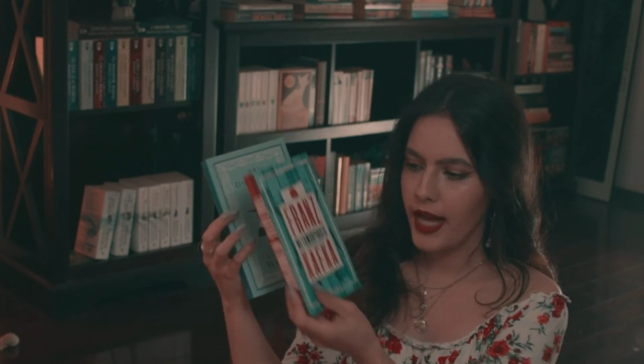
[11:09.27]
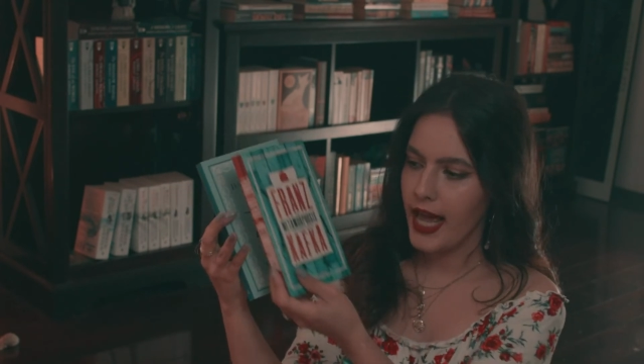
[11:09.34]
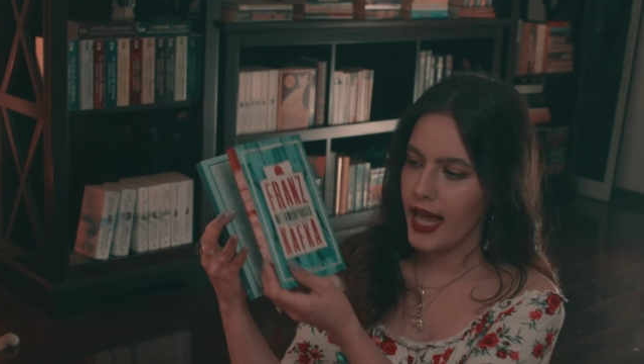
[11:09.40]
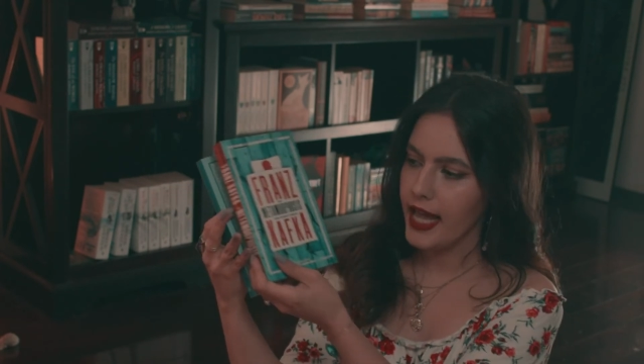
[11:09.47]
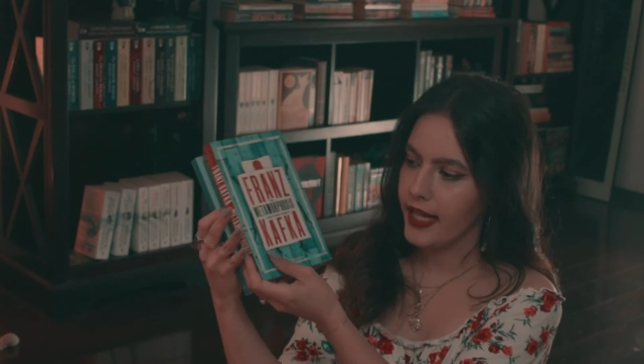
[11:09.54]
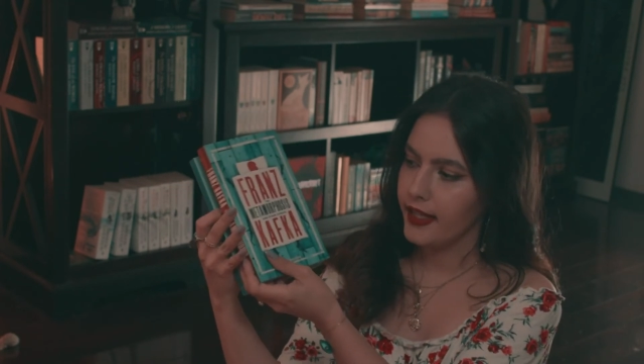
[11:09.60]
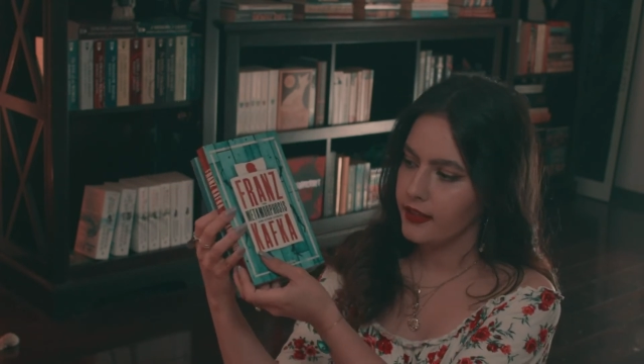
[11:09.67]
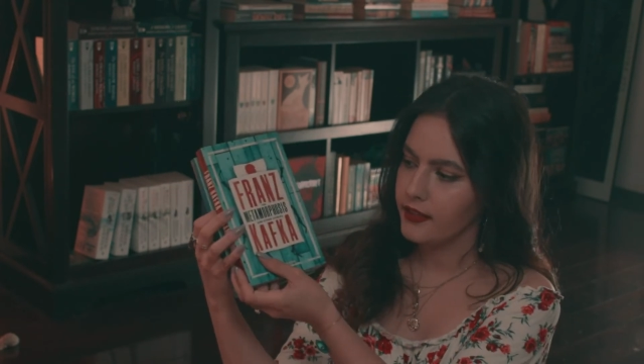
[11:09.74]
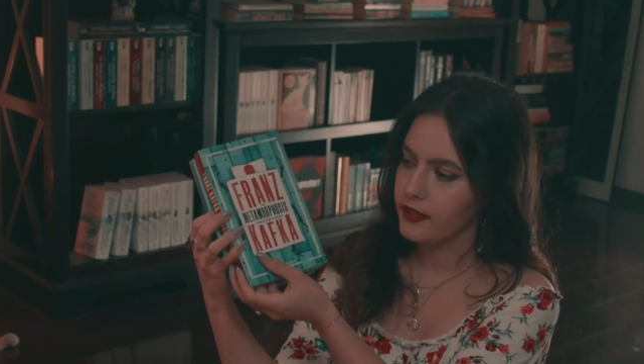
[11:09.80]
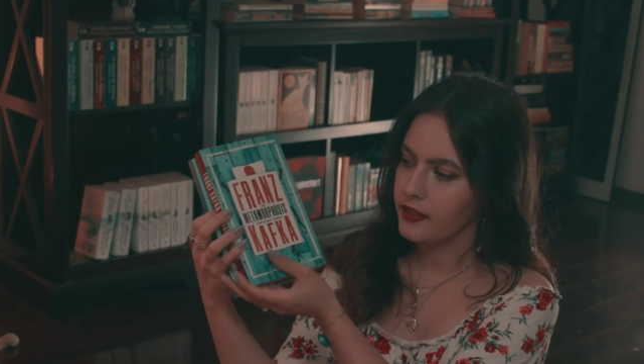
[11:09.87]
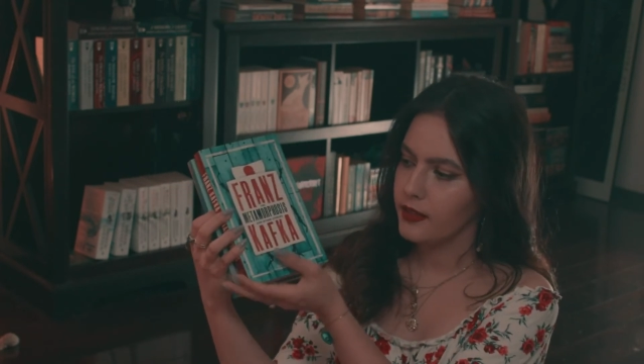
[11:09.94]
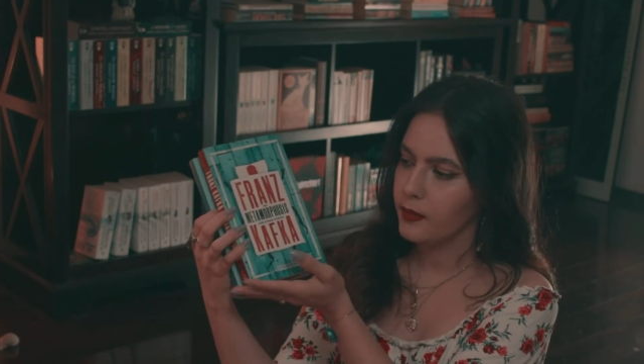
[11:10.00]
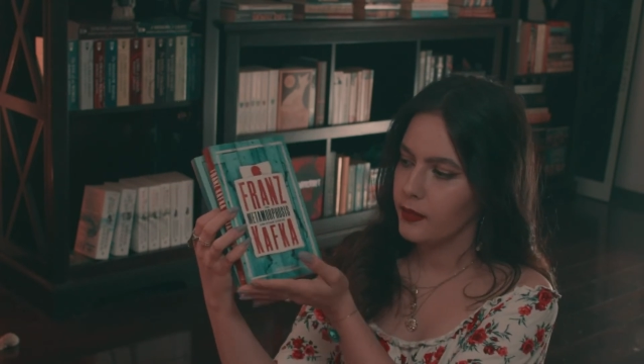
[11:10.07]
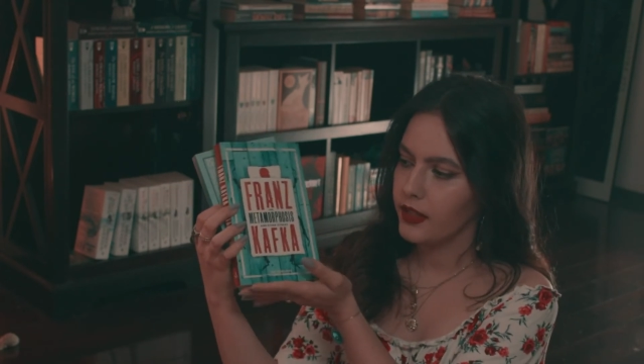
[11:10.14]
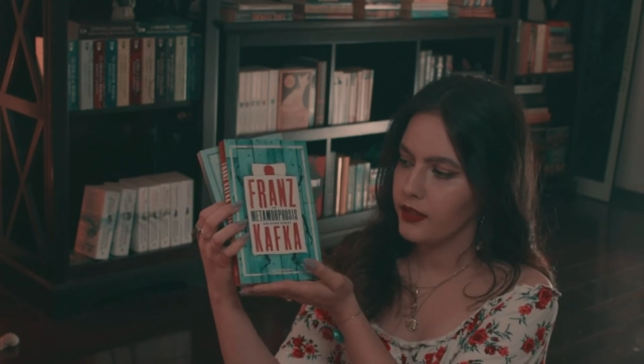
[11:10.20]
and
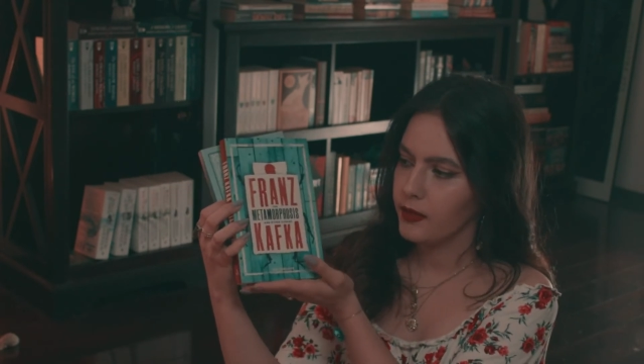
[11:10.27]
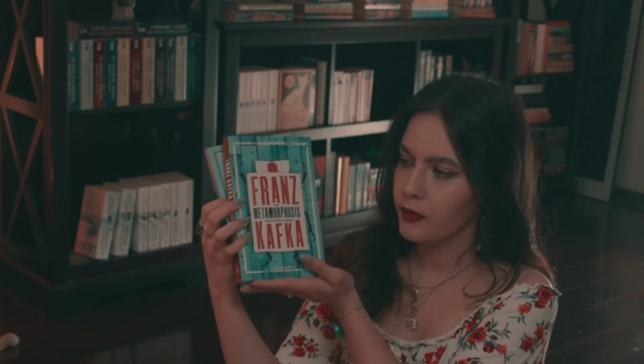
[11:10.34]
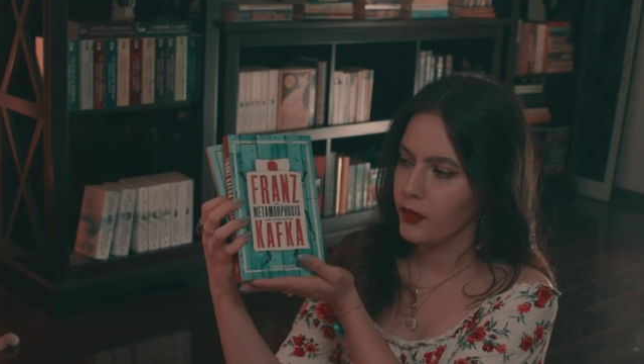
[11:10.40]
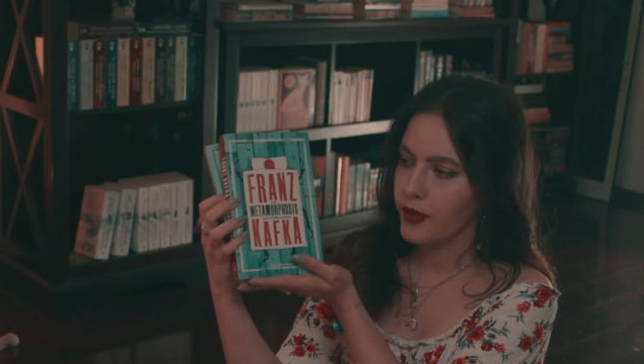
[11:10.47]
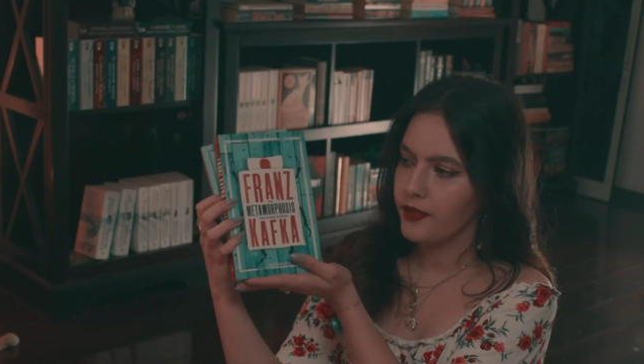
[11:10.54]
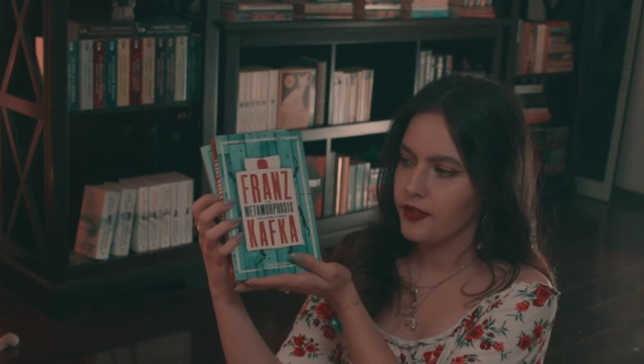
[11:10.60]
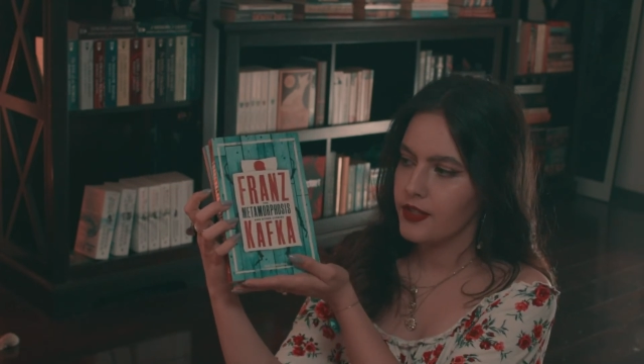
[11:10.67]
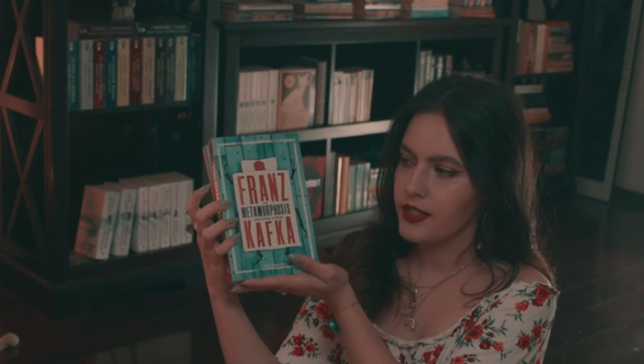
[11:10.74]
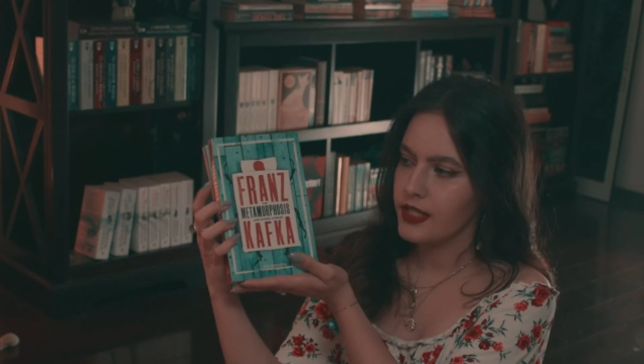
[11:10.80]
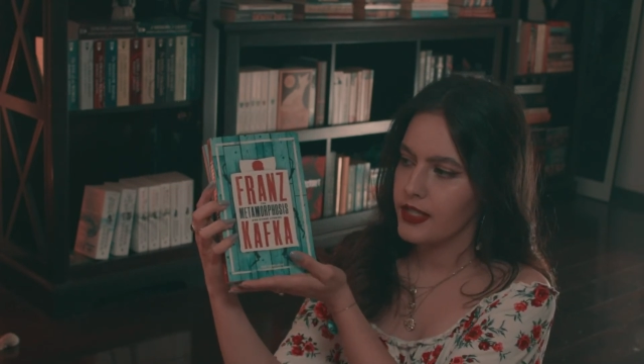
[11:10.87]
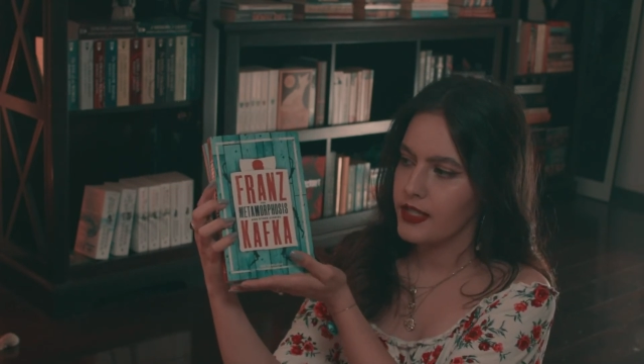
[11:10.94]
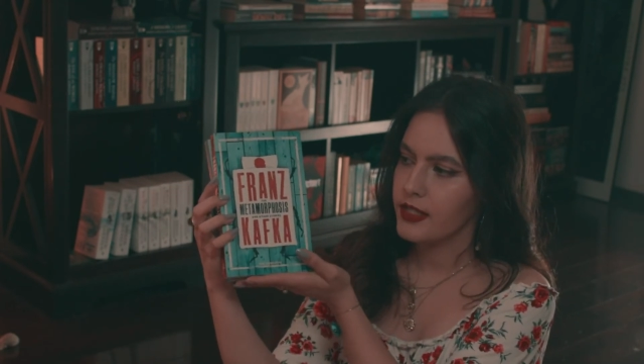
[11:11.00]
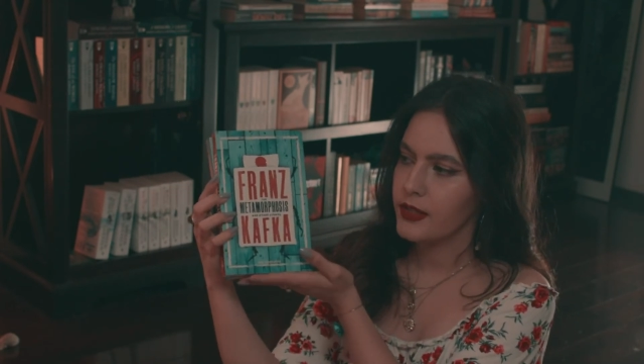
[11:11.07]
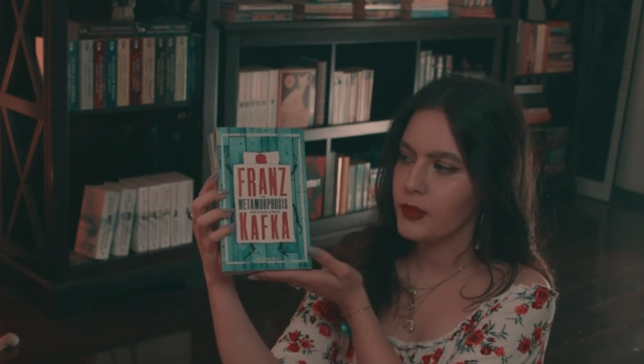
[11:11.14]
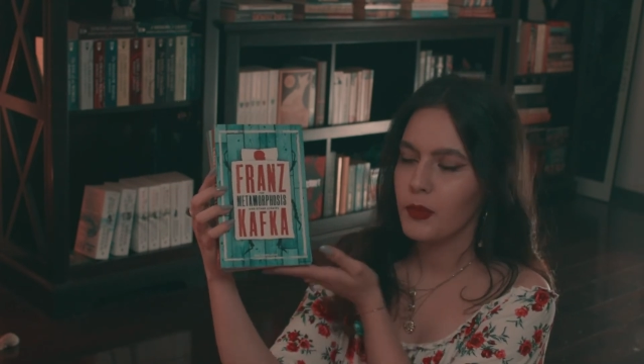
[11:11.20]
The
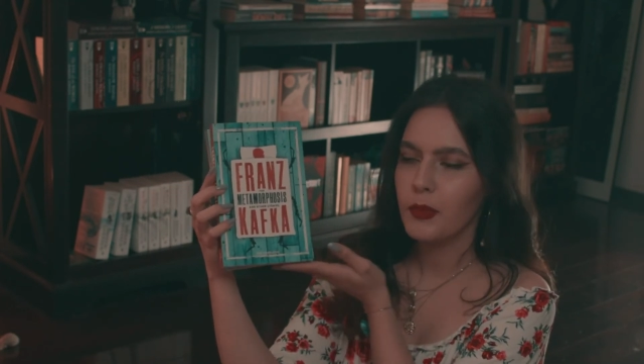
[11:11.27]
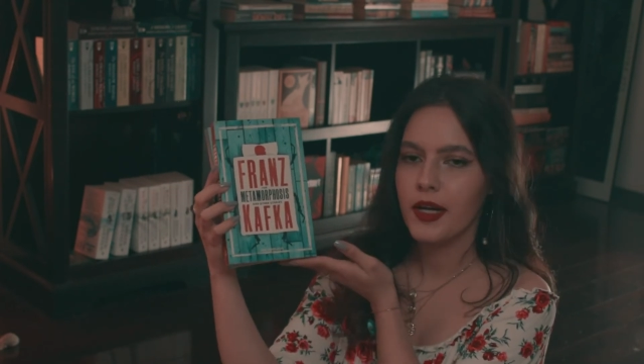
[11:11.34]
Metamorphosis